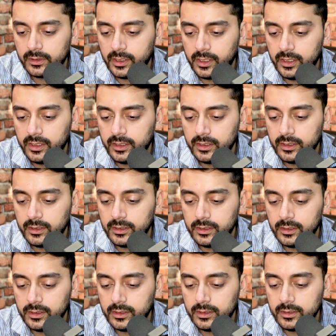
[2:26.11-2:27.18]

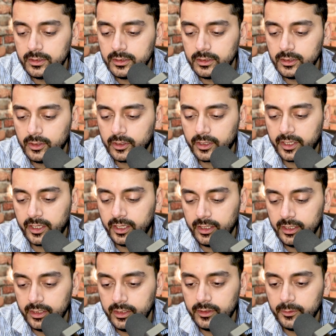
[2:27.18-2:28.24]
and
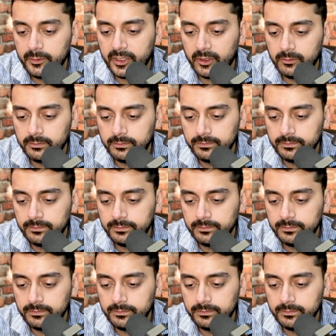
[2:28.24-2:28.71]
okay, there we go.